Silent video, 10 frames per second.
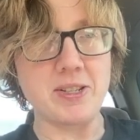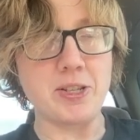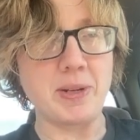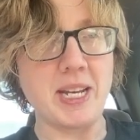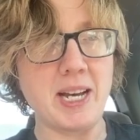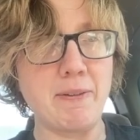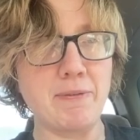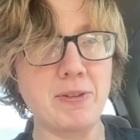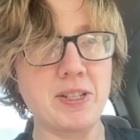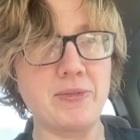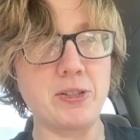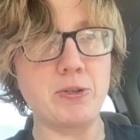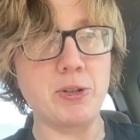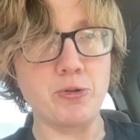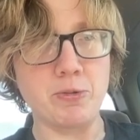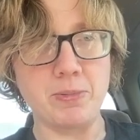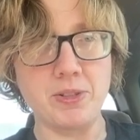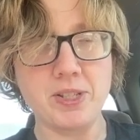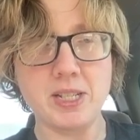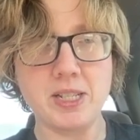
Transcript: So we have, first of all, quadruples.